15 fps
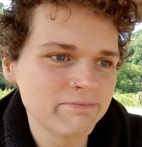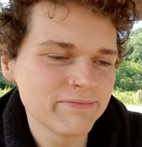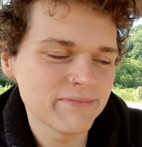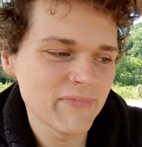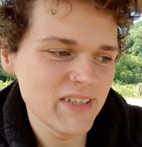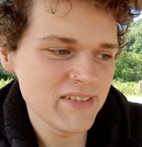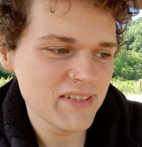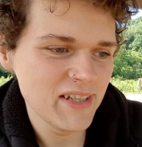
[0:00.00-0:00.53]

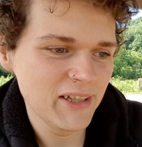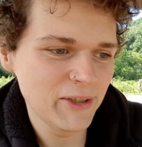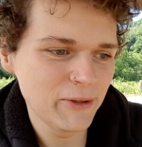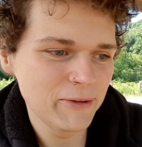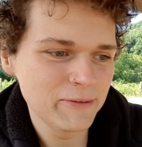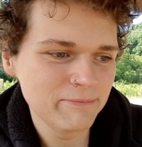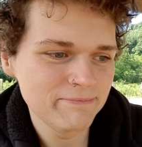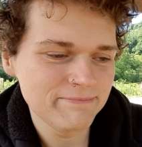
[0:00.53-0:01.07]
So
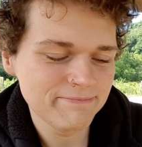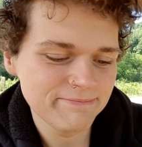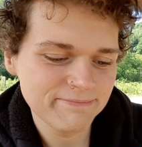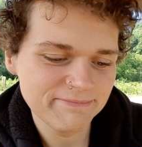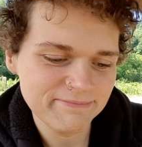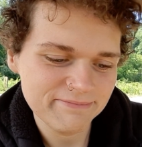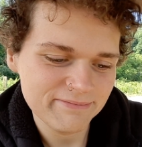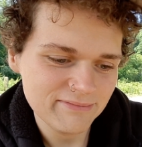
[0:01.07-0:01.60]

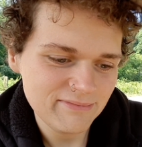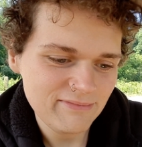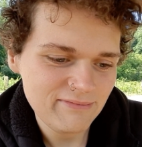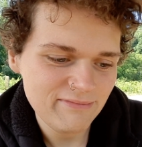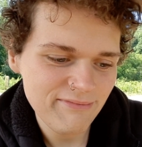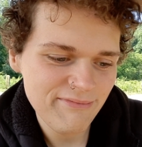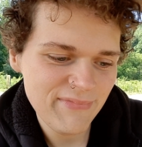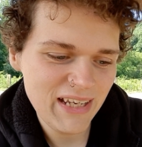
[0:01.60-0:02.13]

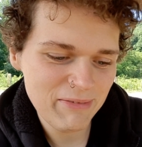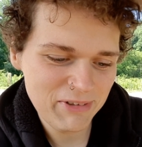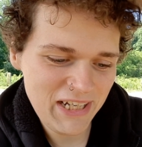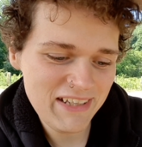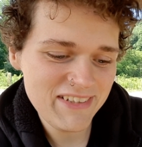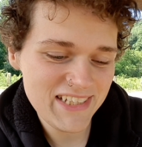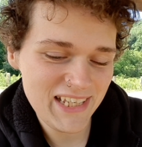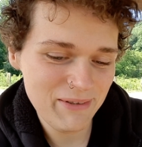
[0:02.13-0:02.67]
I'm going to
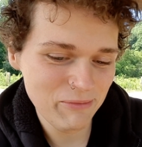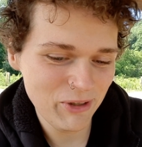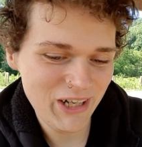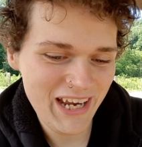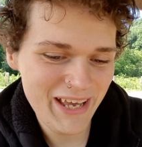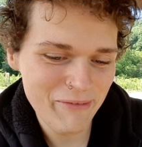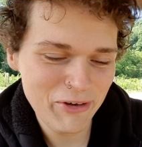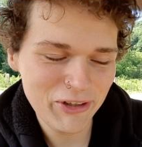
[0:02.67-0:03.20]
have to get more
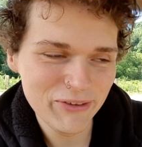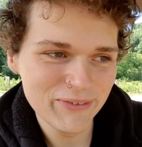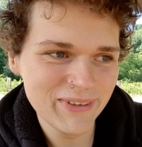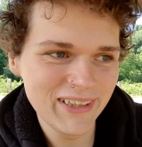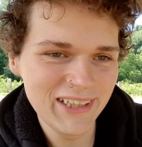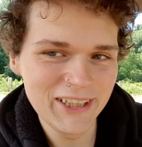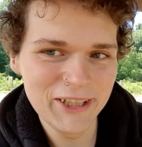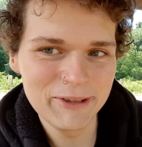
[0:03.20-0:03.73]
ammo,
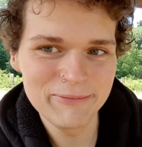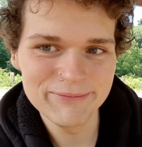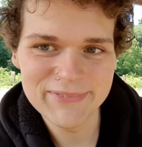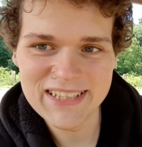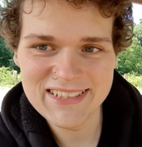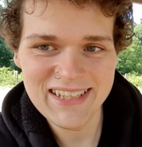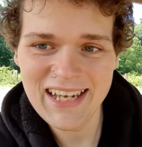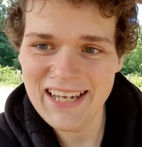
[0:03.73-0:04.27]

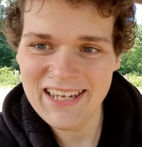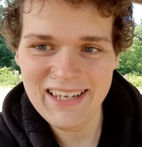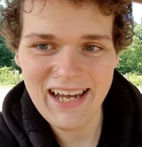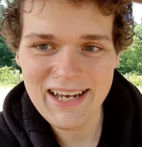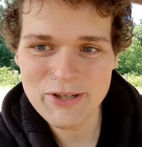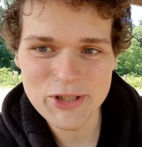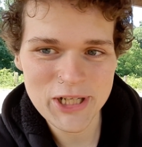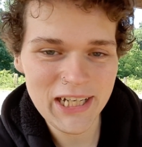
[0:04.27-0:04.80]
because I
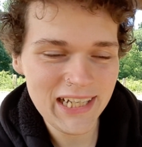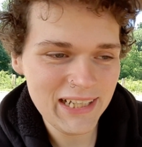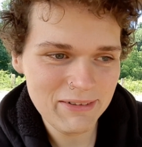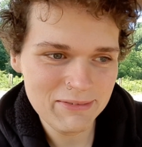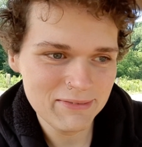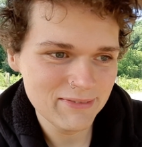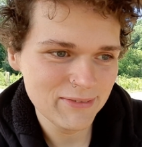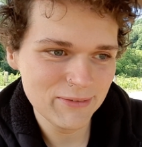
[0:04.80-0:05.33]
shot
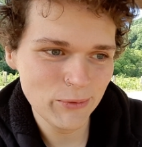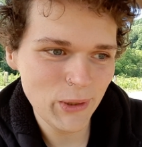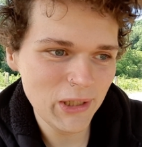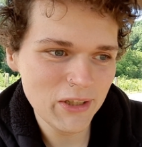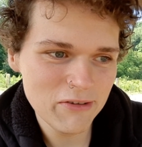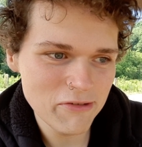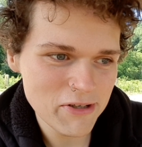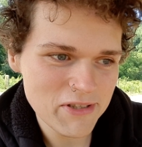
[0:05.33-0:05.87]
well
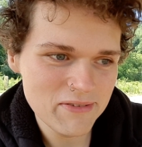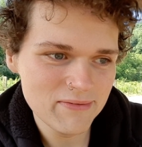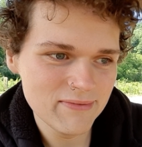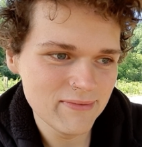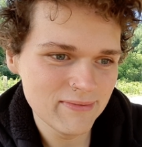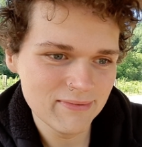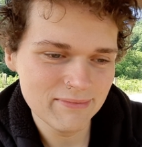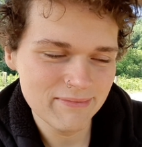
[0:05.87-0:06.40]
over,
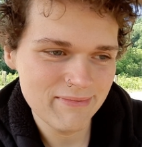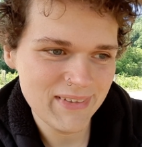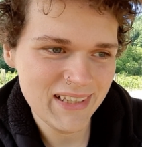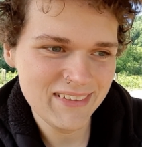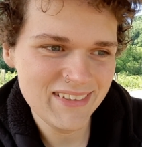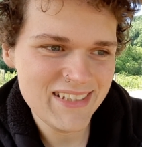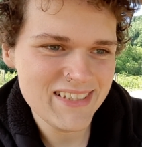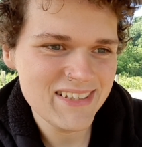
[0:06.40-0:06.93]
at
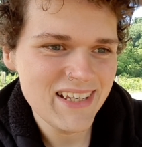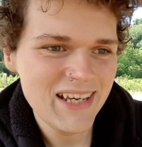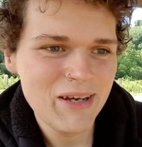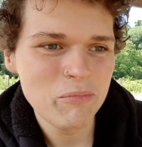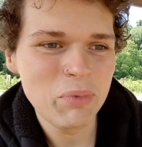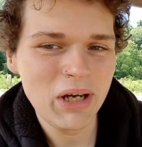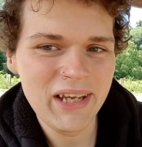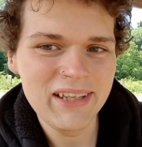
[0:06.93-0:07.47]
least,
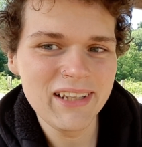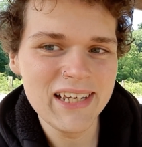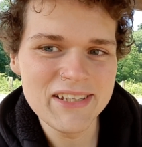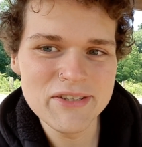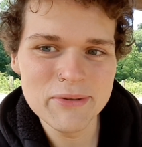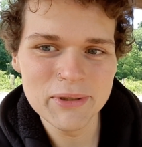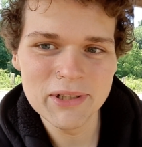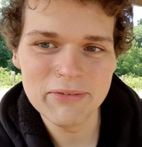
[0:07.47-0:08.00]
probably like
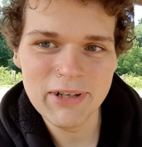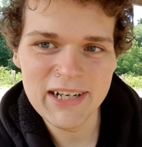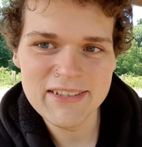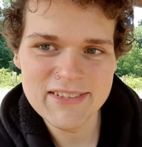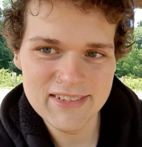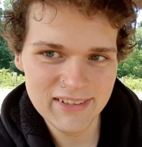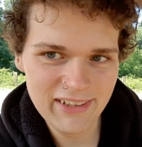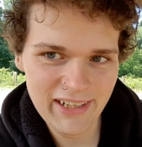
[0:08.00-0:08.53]
200 rounds
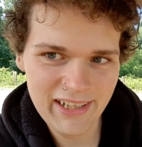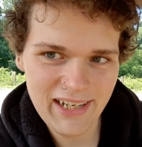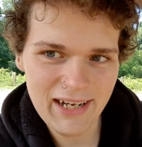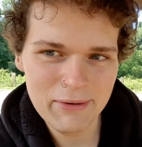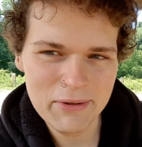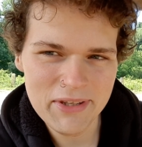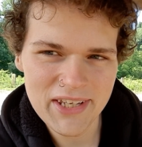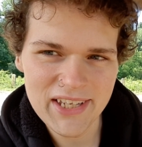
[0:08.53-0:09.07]
today, I
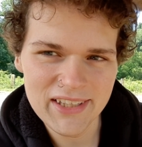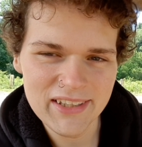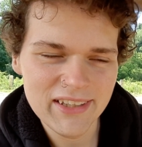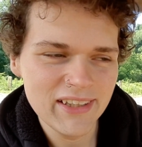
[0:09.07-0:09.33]
would think.